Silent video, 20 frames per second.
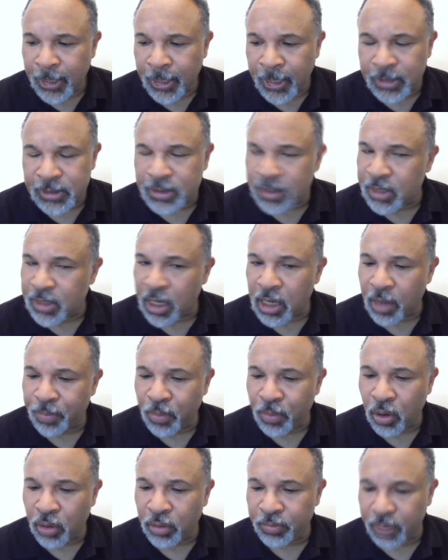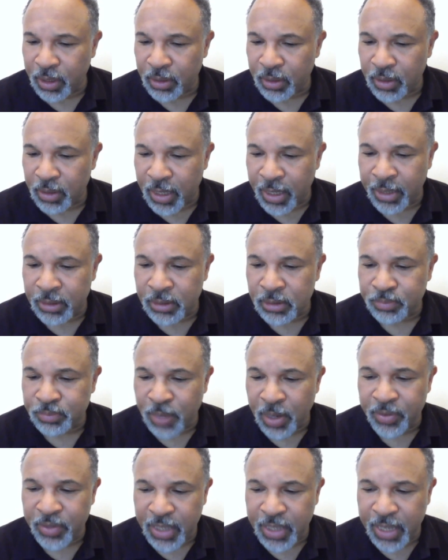snuck up on me, and
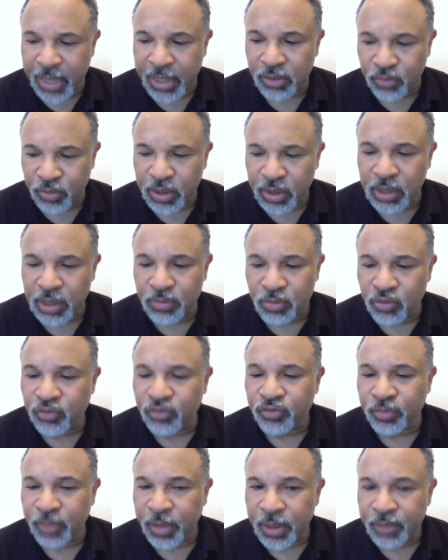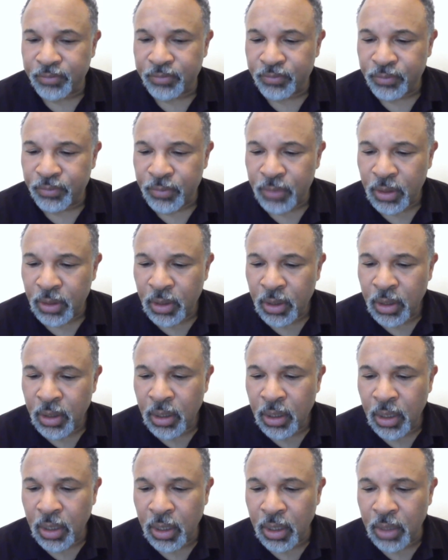by the end really moved me.
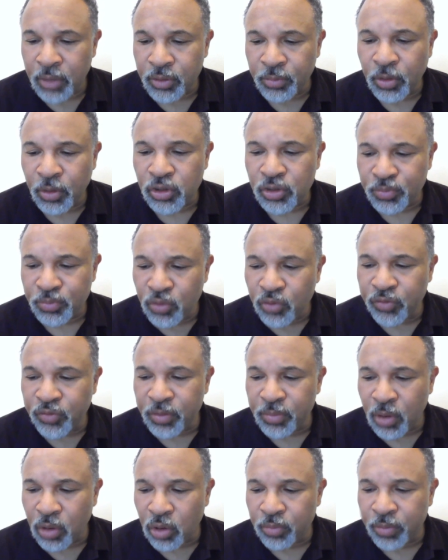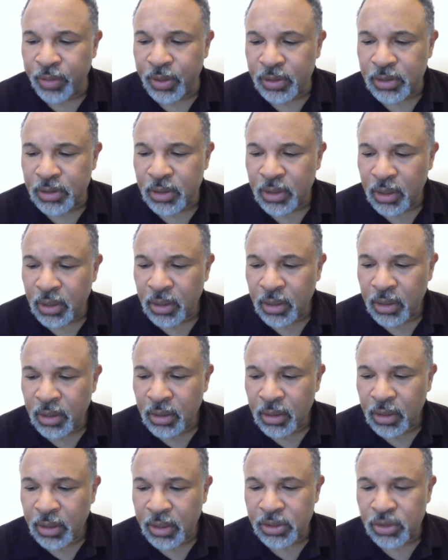The most moving moment
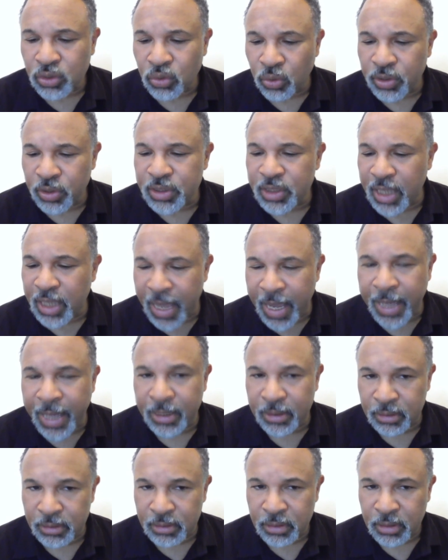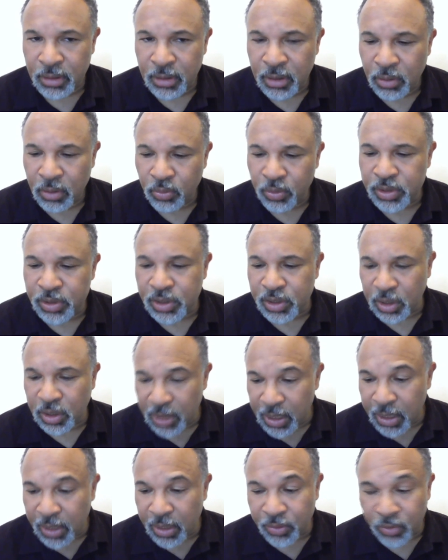is towards the end when
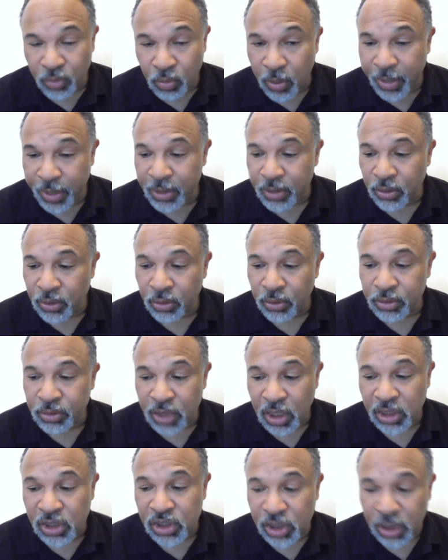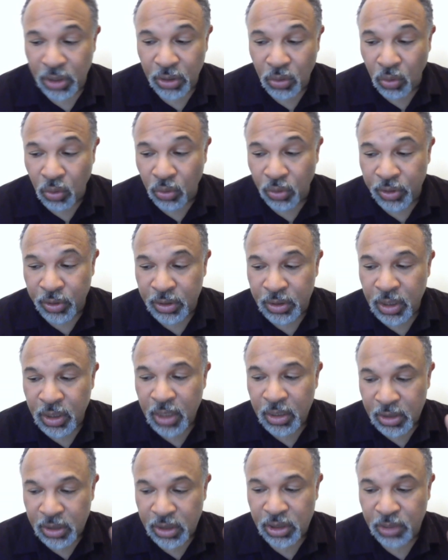Selena, the white girl, touching
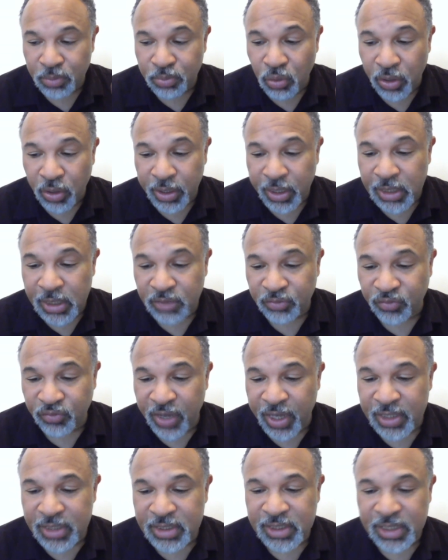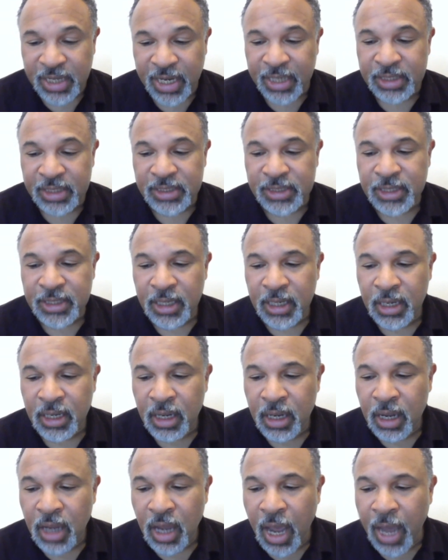Poitier's face, says,
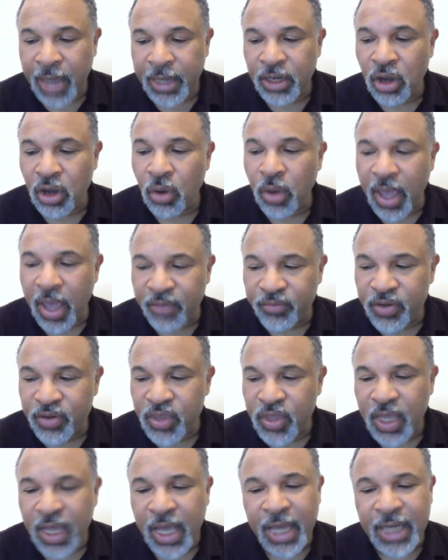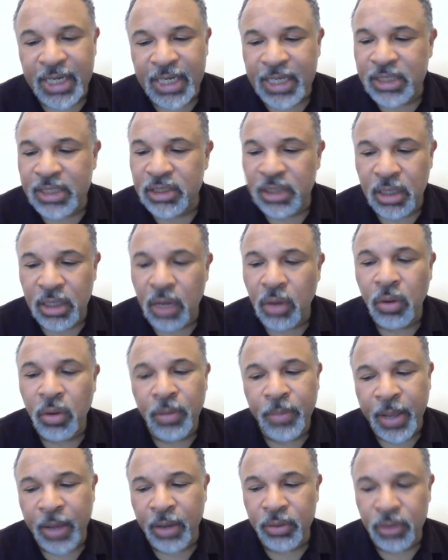"I know everything I need to know
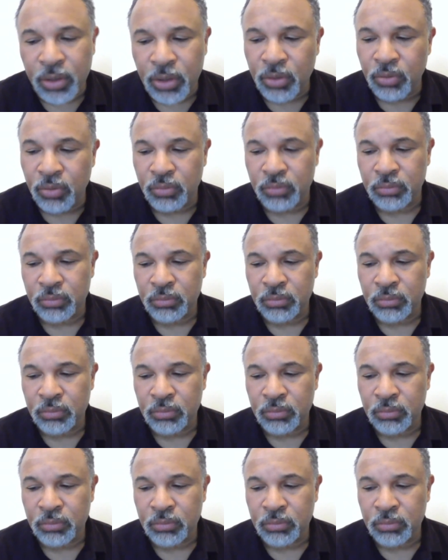about you.